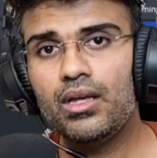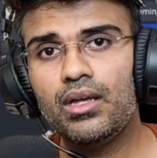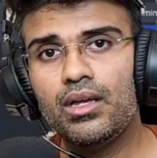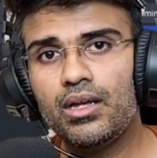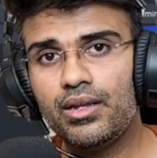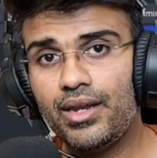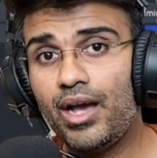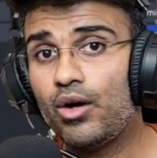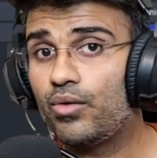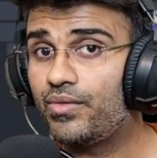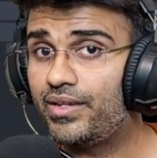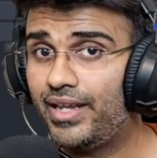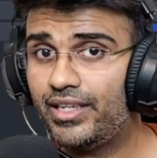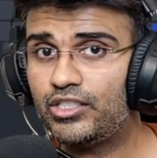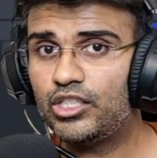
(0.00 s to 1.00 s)
Now,
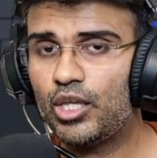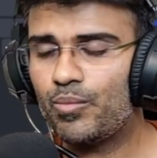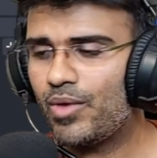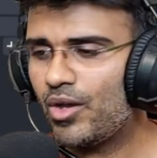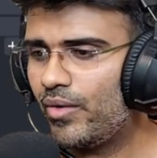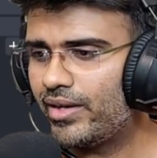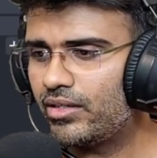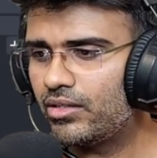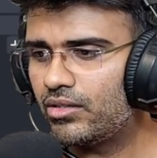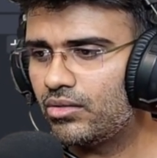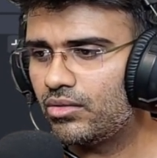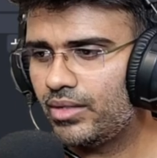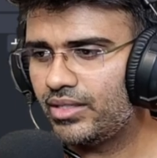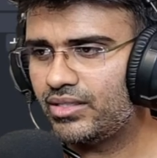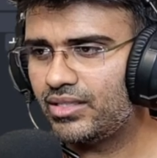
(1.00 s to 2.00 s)
the next thing we're going to
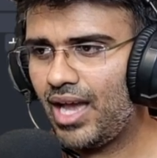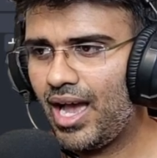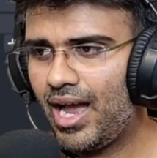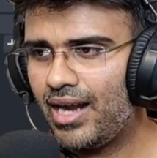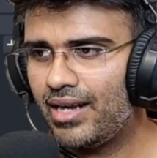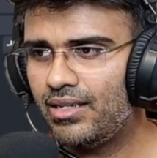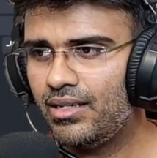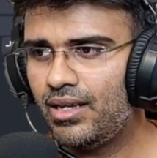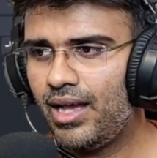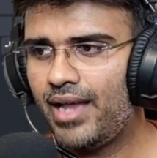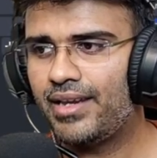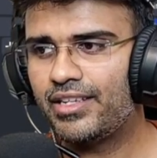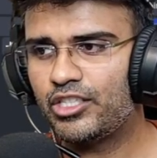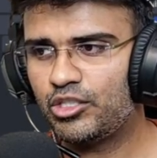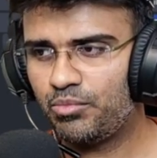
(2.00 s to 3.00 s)
do is add an
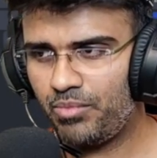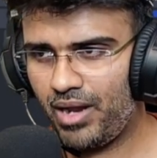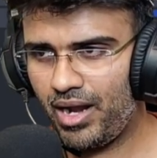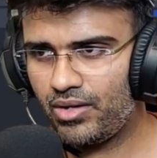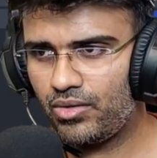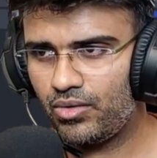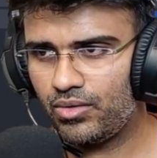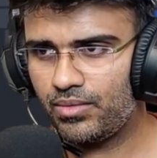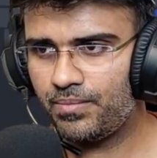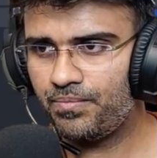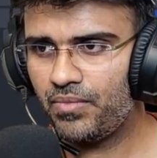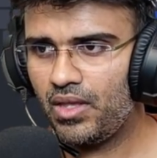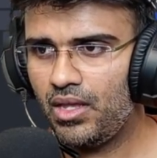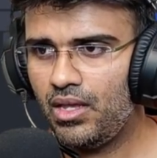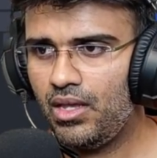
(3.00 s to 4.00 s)
expander.
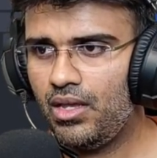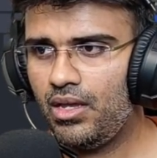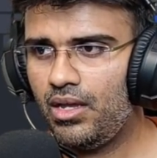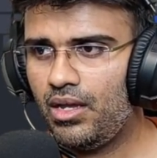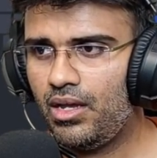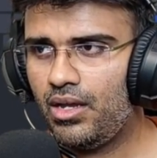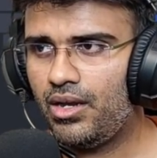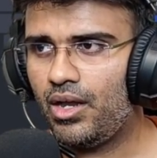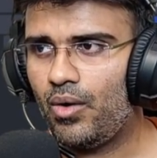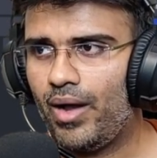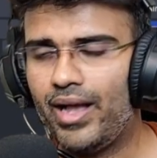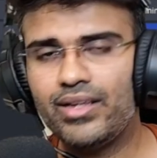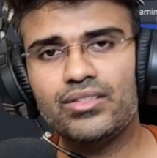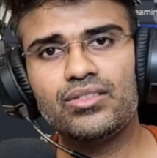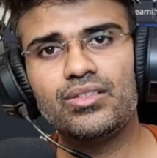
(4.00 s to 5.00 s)
Now,
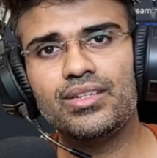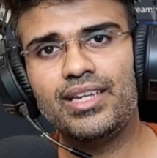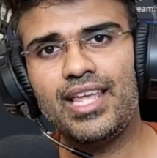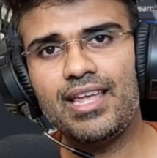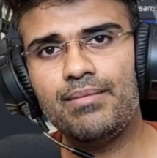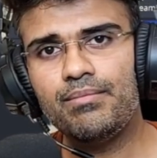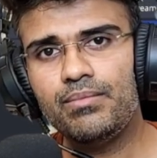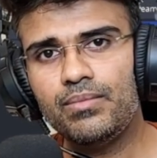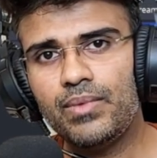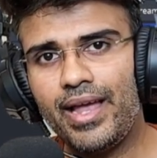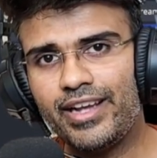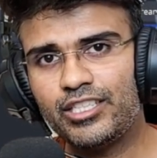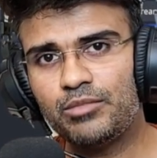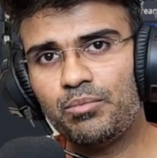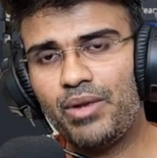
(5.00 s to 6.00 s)
as the name
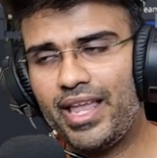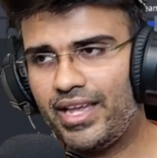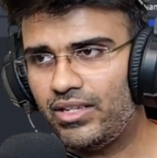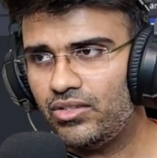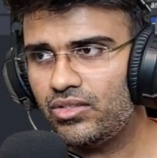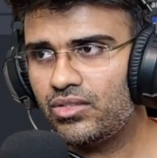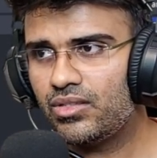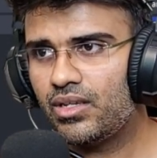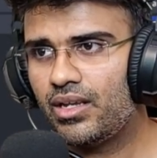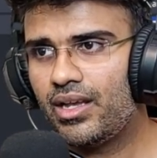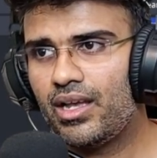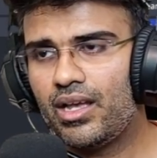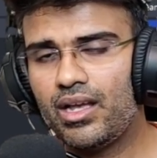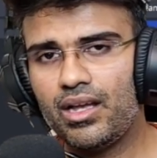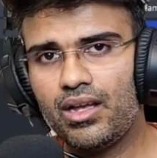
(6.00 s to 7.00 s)
explains,
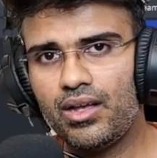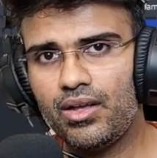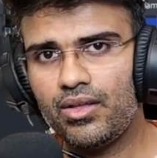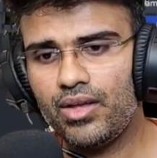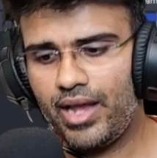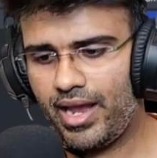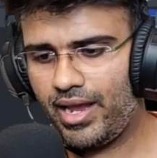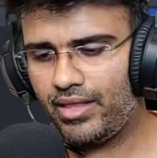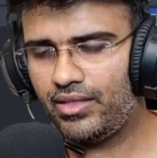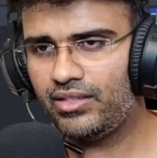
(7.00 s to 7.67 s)
this